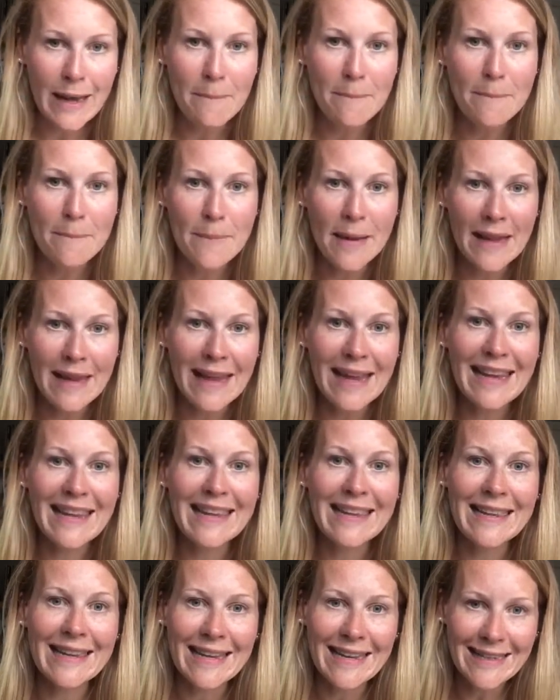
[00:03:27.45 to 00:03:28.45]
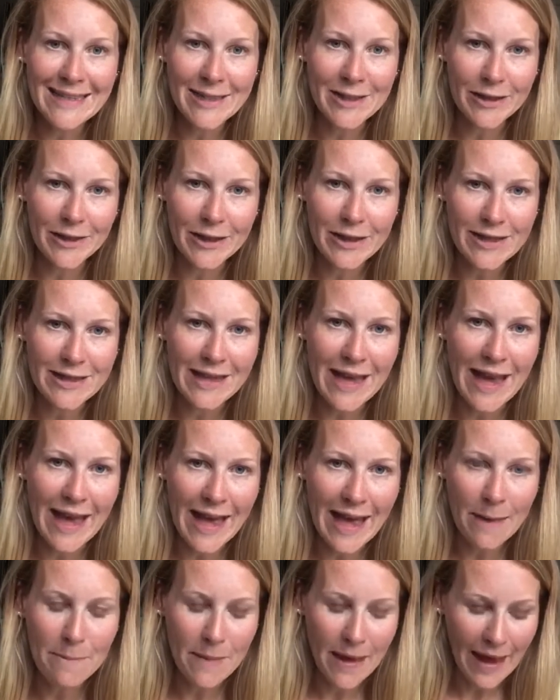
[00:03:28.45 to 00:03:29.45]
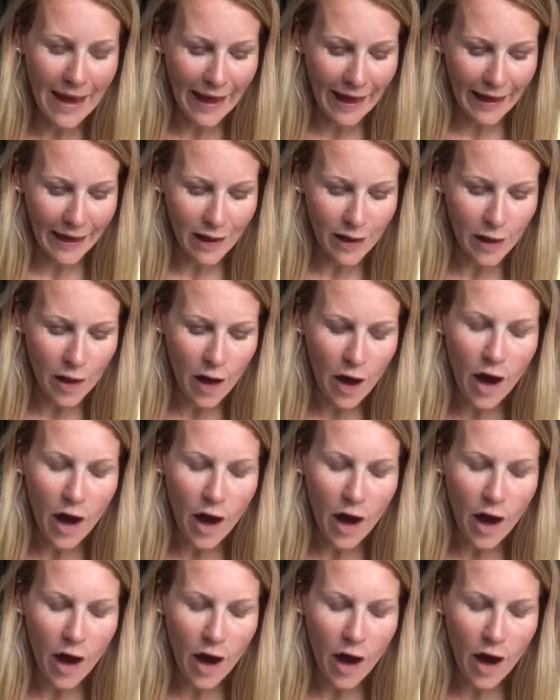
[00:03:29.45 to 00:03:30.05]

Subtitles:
milliliters, ml,